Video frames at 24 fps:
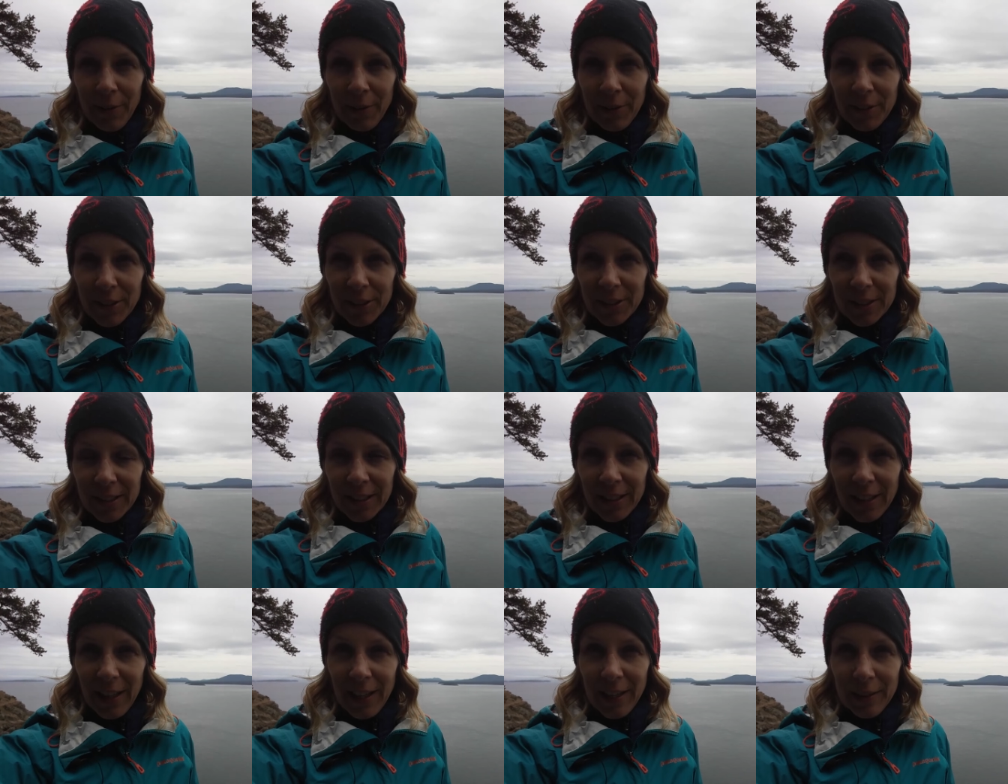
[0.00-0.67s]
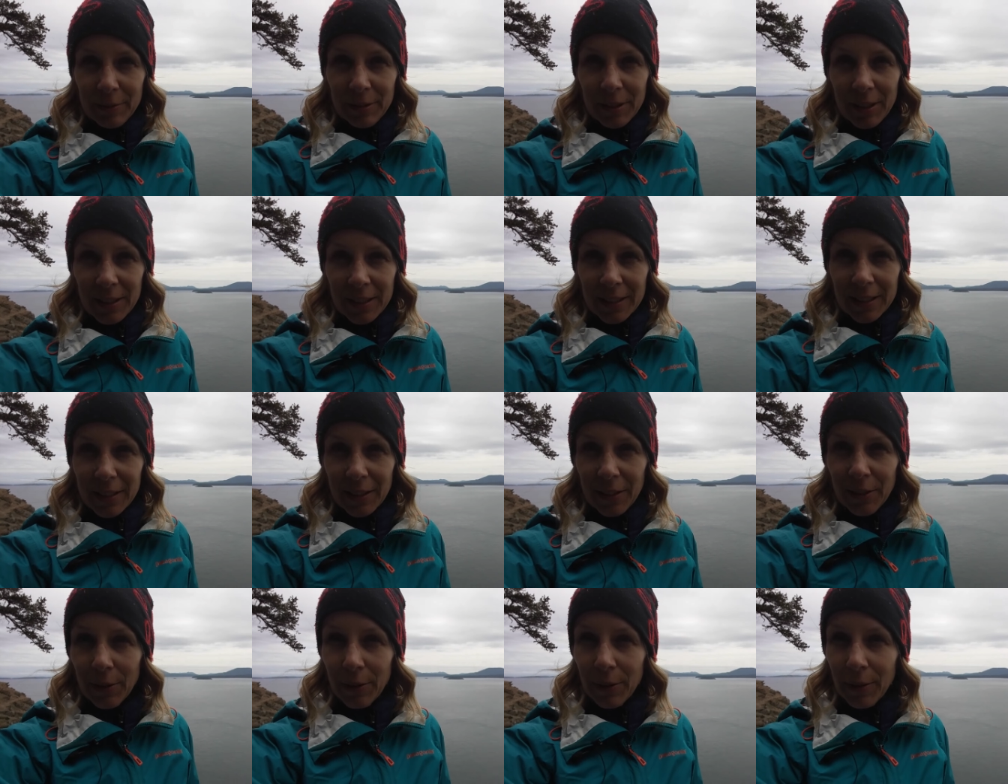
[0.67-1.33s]
we just climbed to this
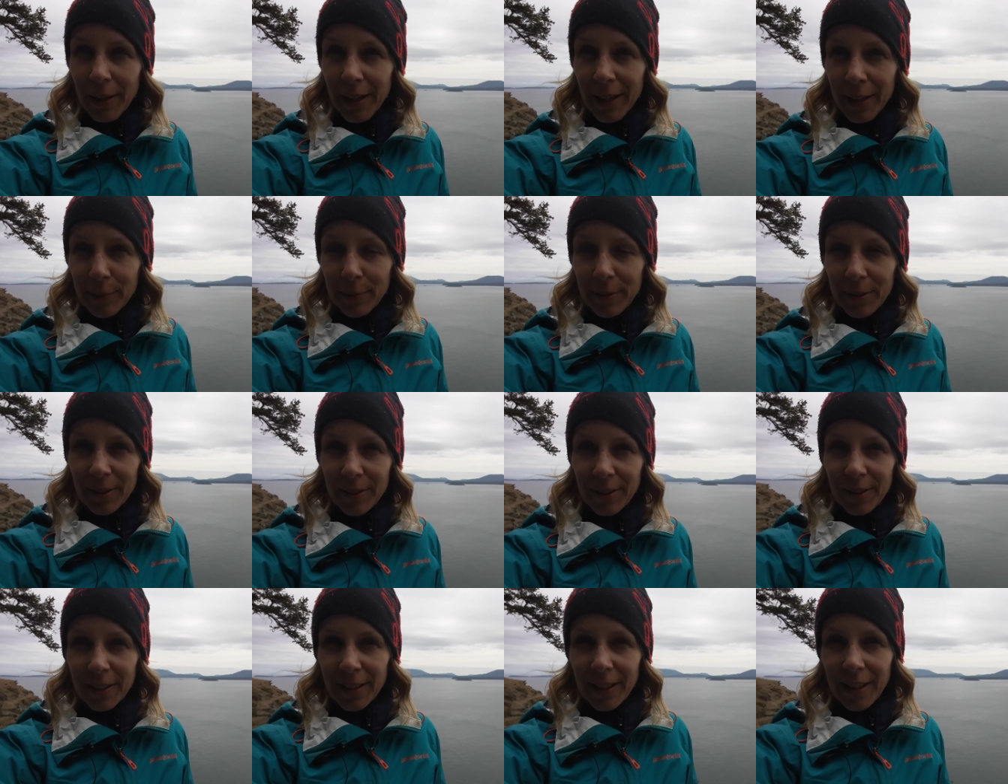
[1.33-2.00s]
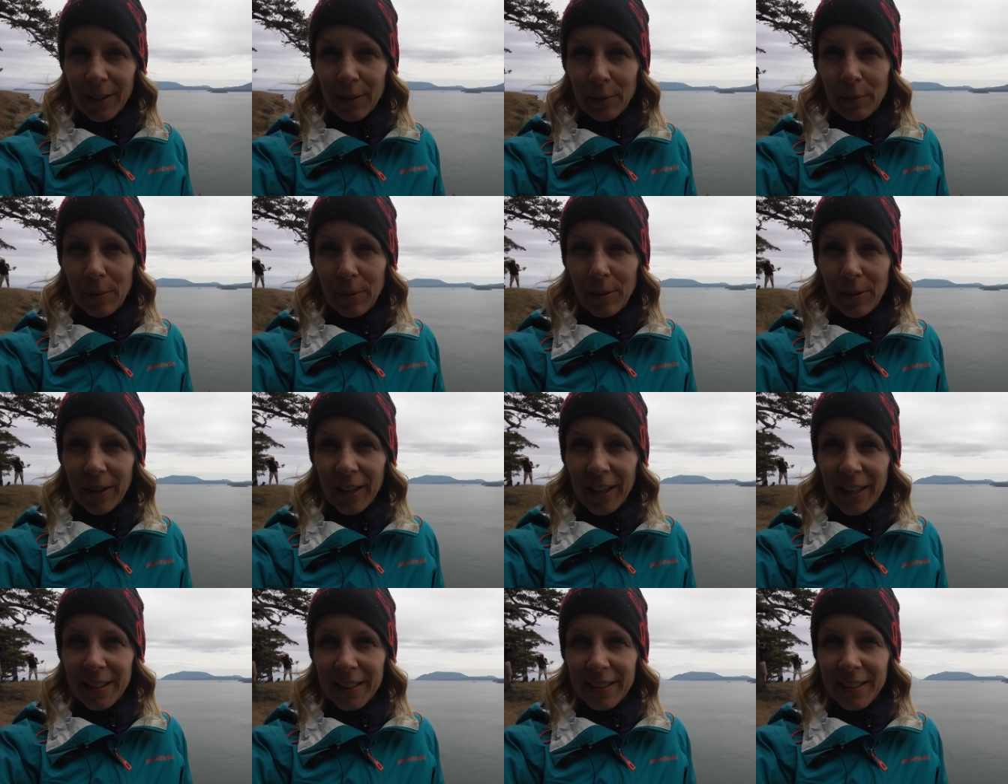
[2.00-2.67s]
incredible lookout
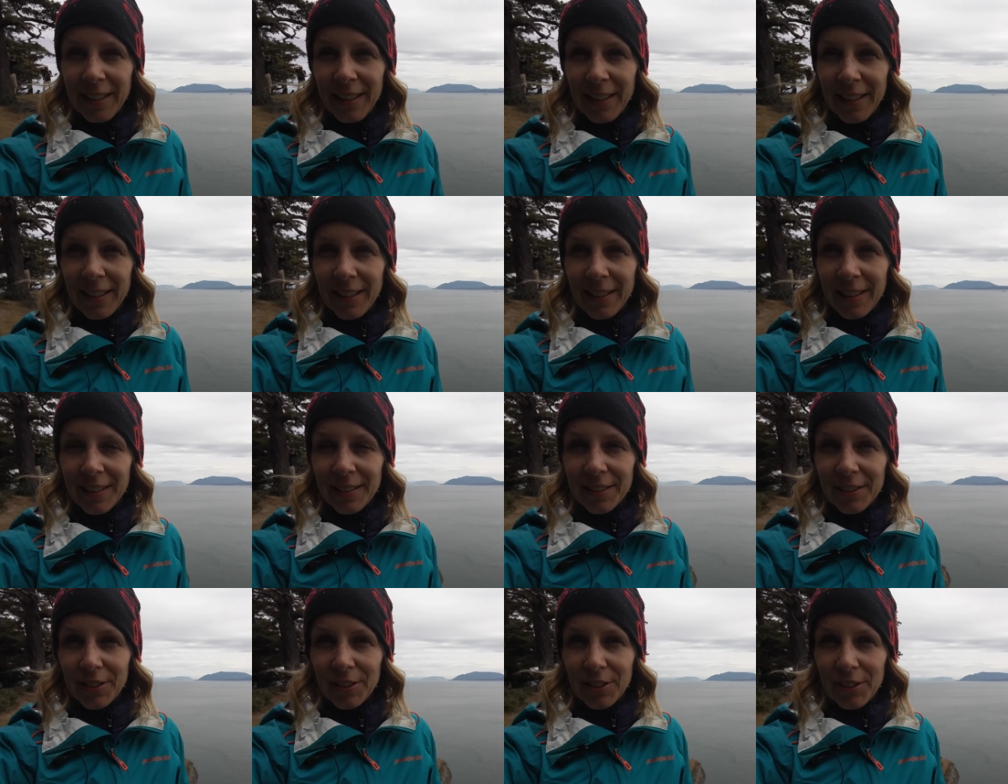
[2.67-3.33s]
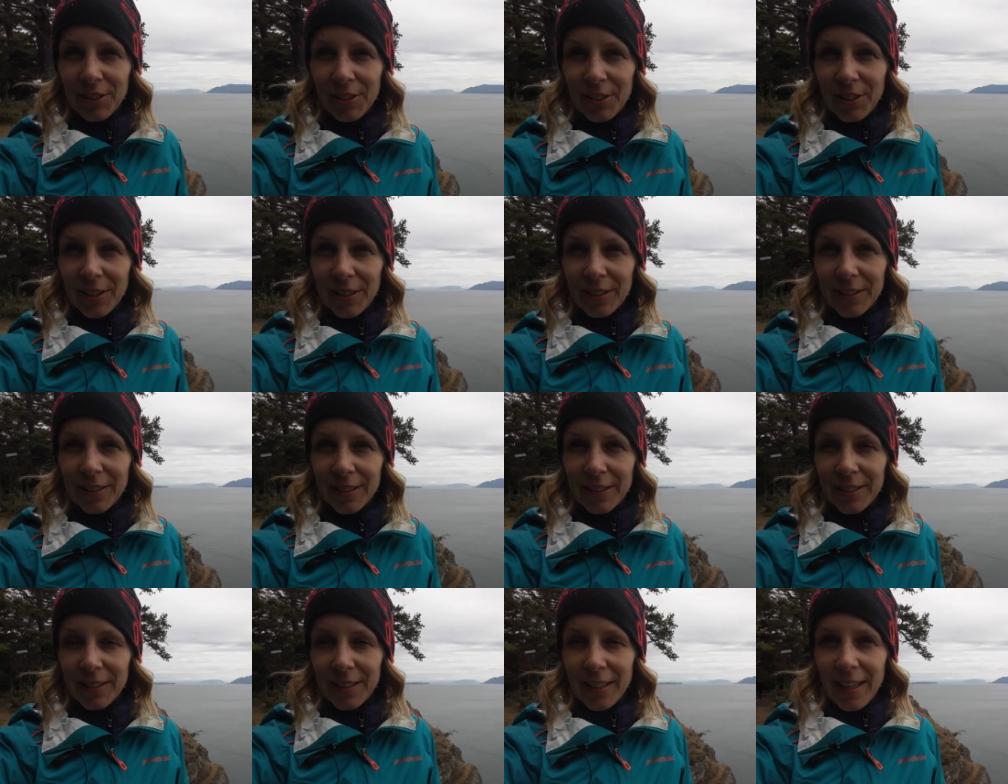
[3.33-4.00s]
point. It's
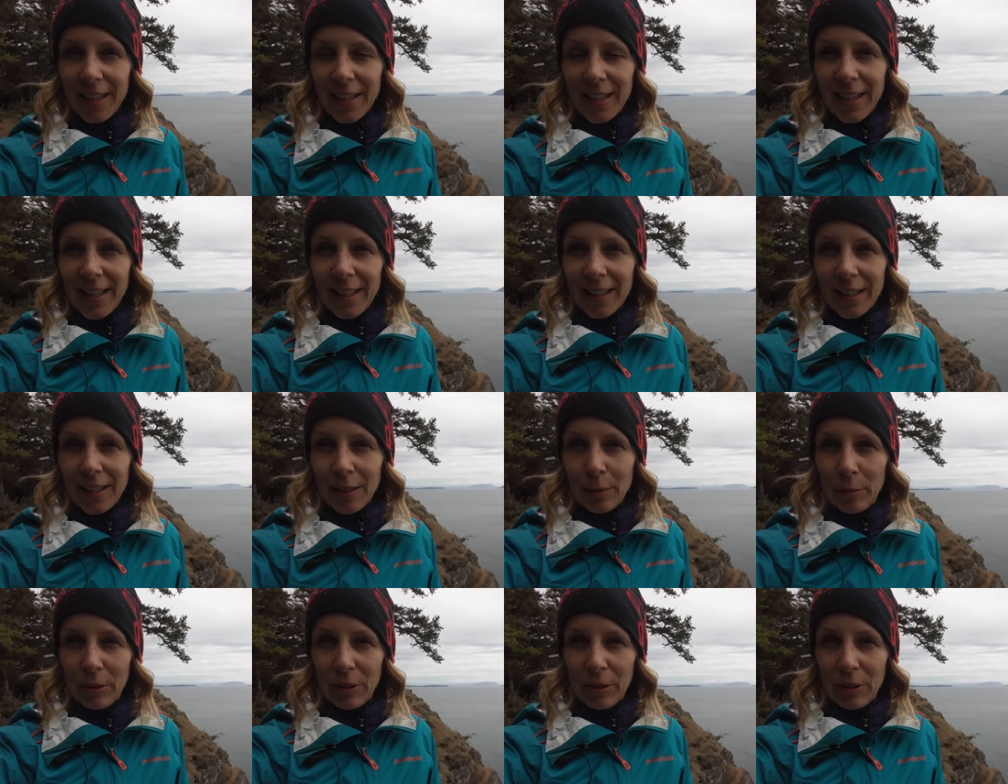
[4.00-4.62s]
just stunningly